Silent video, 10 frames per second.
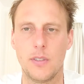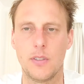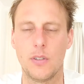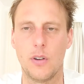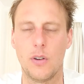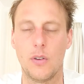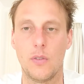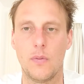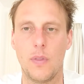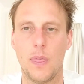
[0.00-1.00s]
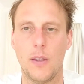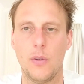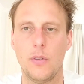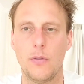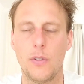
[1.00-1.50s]
So
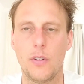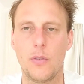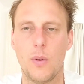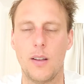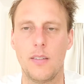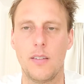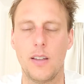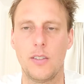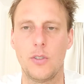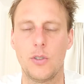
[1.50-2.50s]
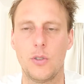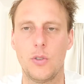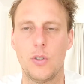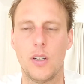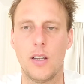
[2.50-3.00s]
universe wants that
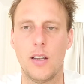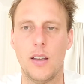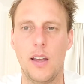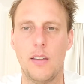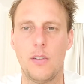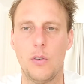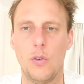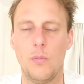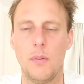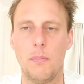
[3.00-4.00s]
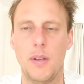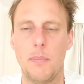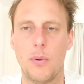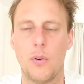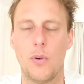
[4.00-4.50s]
you as human
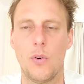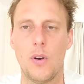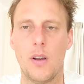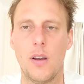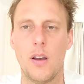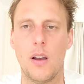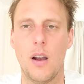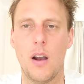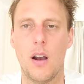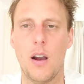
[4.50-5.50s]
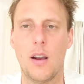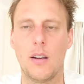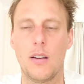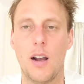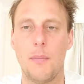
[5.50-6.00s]
people
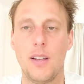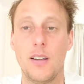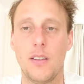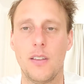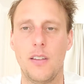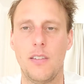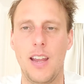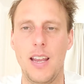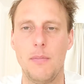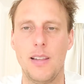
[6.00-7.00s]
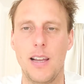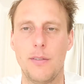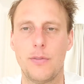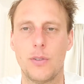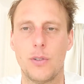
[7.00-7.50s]
are coming on the same
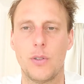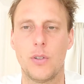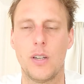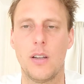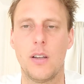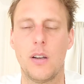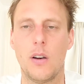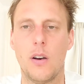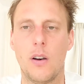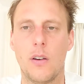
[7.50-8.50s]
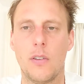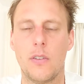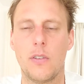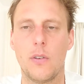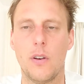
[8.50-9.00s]
level
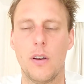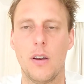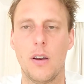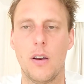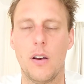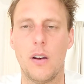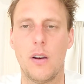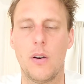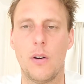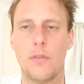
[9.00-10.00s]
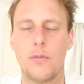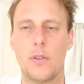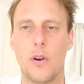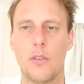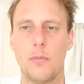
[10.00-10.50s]
as
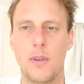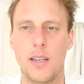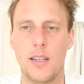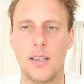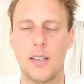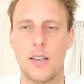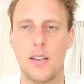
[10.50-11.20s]
of cosmic